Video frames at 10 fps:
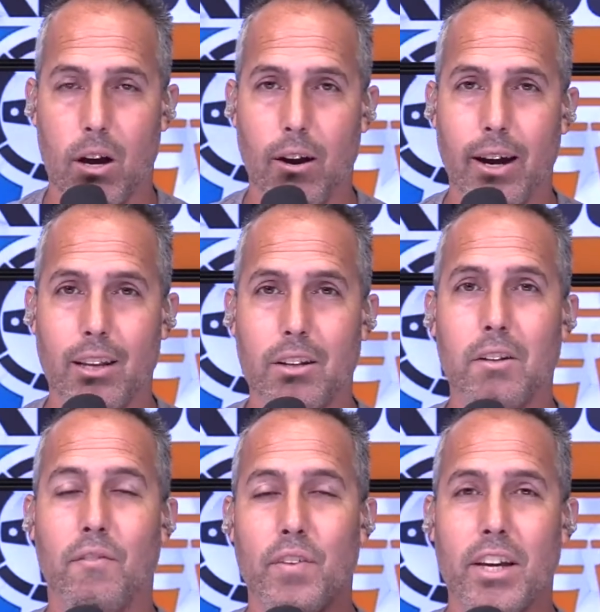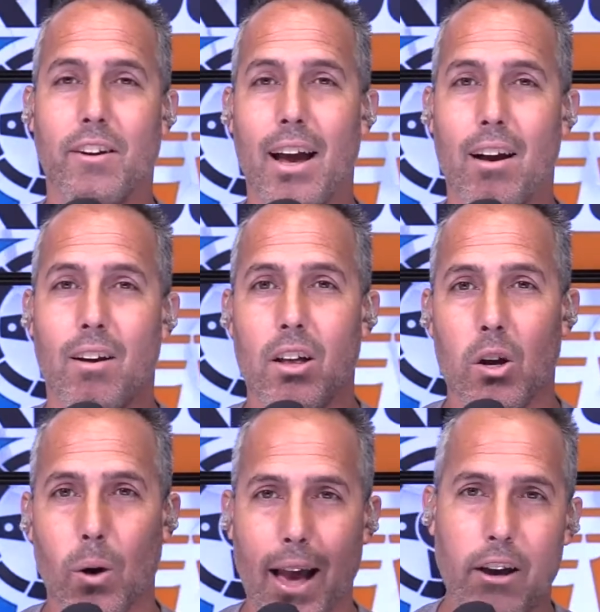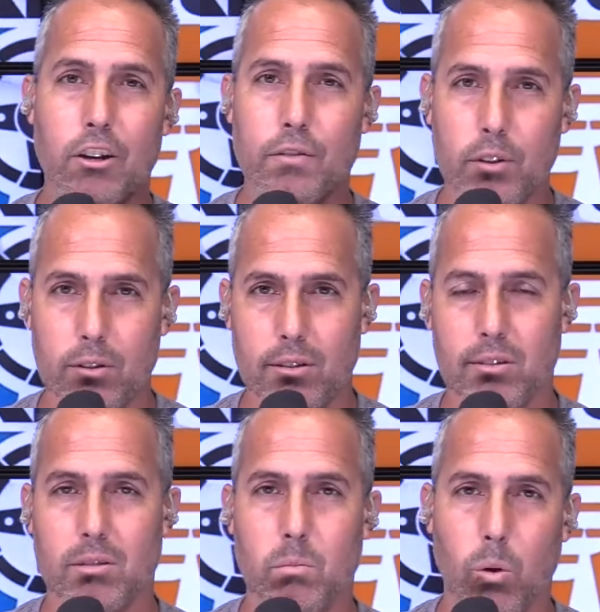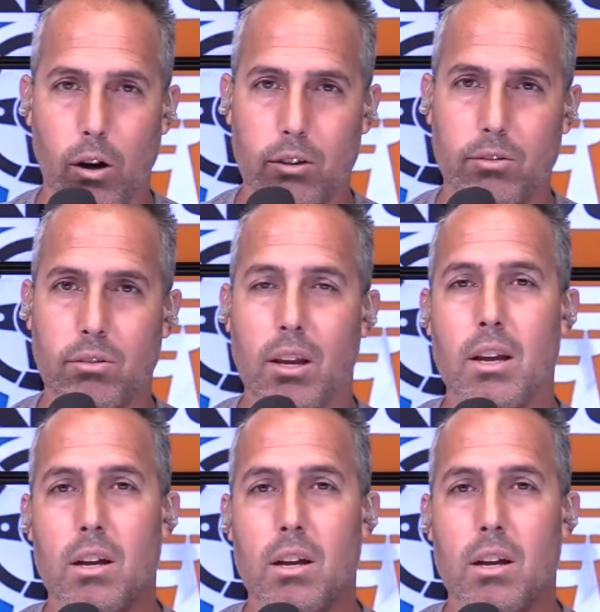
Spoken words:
All right. You need to figure out how your phone system works,